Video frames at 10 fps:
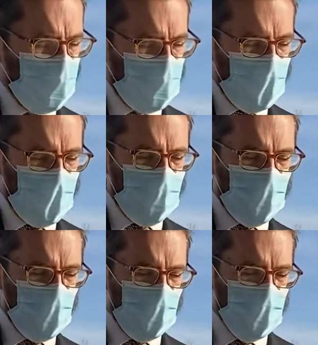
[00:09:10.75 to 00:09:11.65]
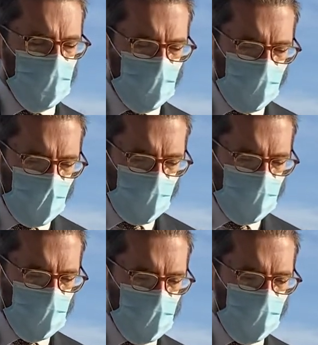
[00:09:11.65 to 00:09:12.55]
and he couldn't work for some time on the
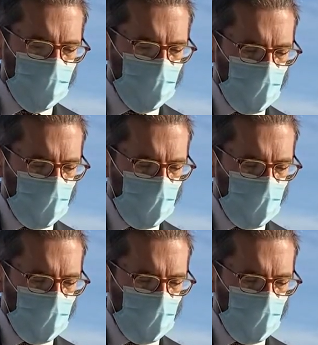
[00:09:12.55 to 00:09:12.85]
farm,